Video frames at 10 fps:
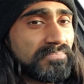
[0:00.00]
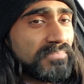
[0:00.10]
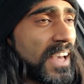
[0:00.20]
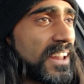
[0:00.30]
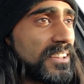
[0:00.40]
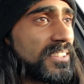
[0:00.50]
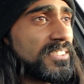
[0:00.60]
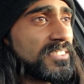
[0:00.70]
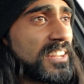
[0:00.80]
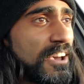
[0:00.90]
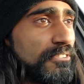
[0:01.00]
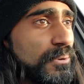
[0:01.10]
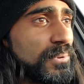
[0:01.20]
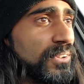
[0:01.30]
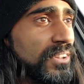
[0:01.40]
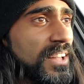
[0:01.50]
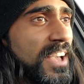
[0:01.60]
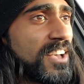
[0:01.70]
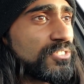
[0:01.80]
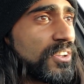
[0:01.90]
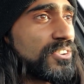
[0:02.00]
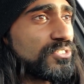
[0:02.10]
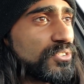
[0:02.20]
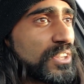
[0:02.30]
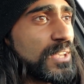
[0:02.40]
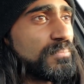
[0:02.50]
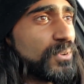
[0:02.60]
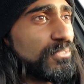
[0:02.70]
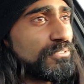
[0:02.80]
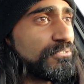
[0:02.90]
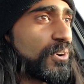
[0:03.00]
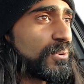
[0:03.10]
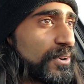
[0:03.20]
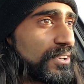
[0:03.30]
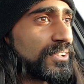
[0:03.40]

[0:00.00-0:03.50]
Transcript: That is inevitable as long as you keep moving forward.